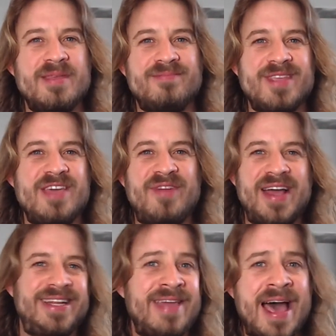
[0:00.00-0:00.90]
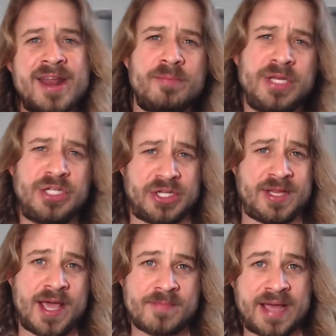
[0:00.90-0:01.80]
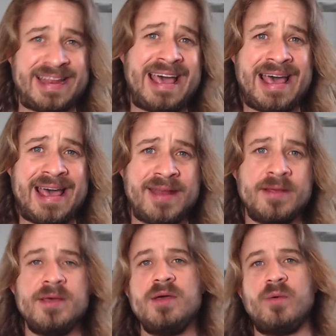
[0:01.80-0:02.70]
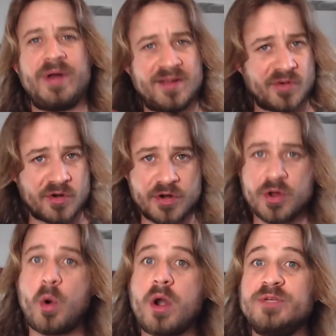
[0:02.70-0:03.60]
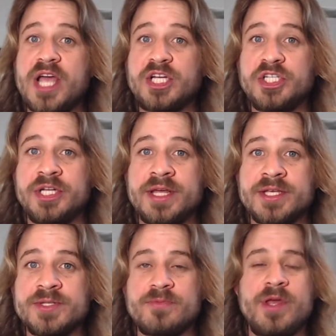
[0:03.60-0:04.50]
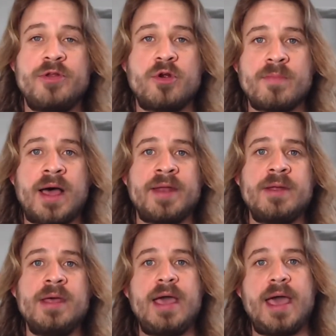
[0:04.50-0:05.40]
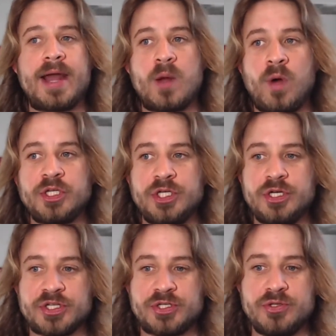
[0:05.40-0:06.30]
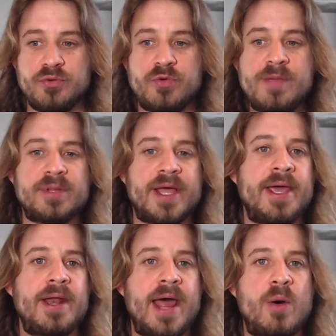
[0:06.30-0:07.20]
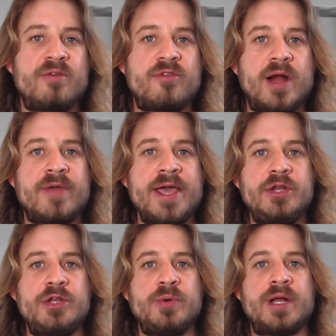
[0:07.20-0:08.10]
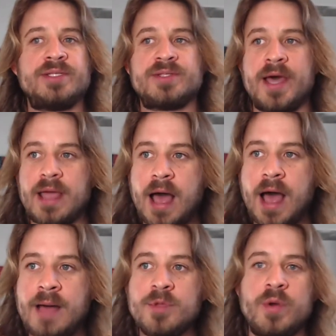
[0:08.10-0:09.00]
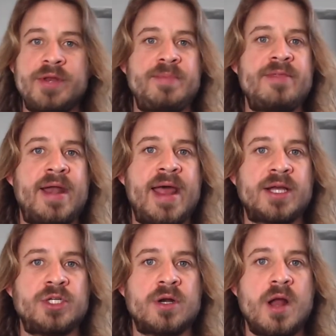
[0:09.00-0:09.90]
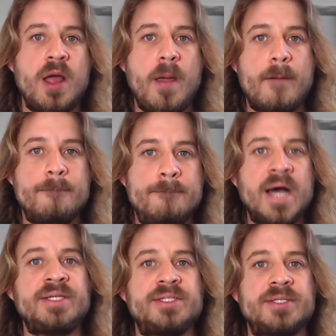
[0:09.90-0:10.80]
if I did that, I'll be just like my dad, whatever your objection is in your mind. And I want you just to replay it. However, I'd like you to do it as like, I'm going to be that actor, but